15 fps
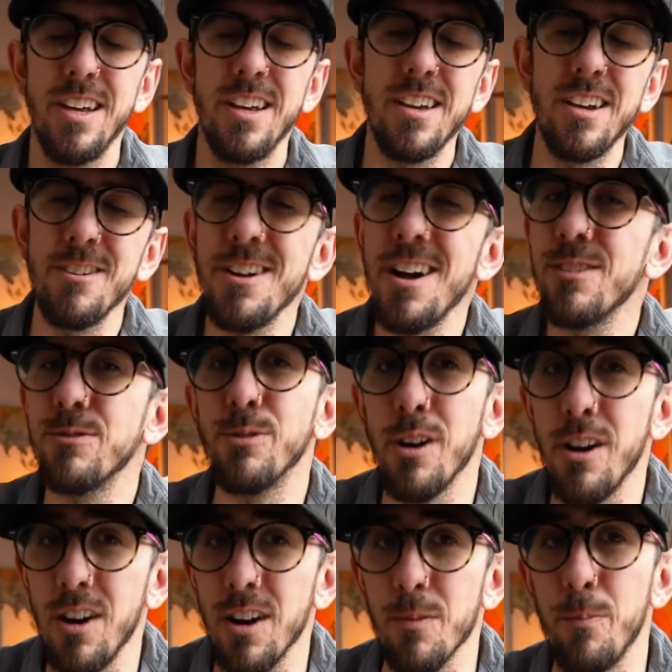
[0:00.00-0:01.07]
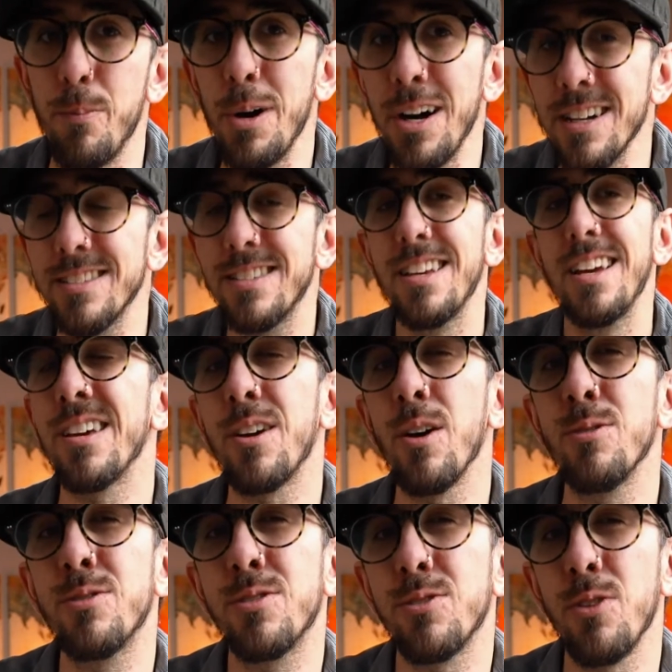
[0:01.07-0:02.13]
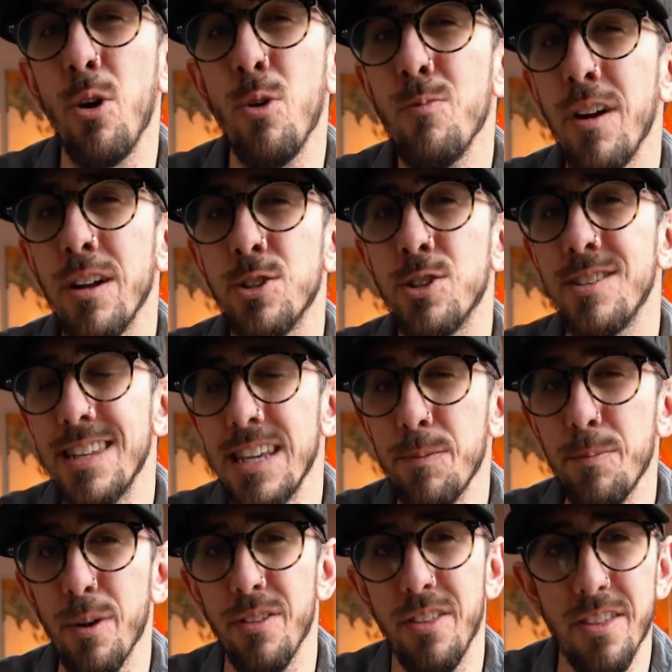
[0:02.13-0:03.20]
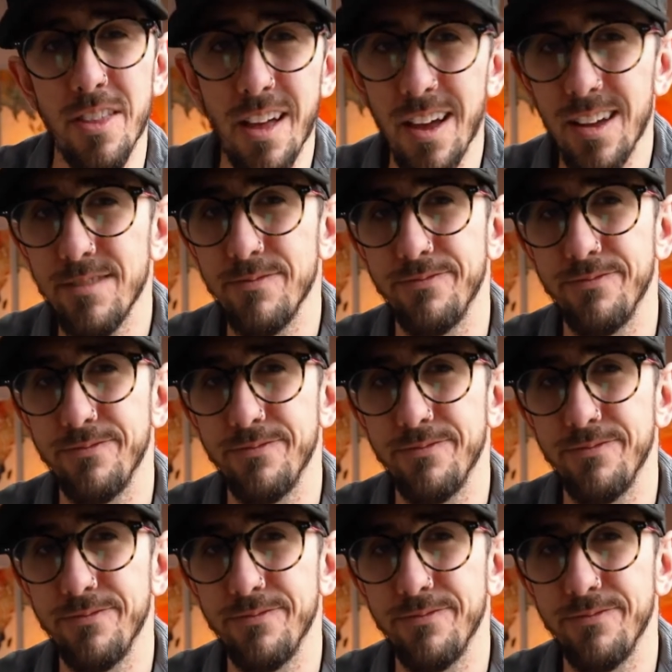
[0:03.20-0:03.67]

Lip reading: you're not wrong, but it goes so much deeper than that.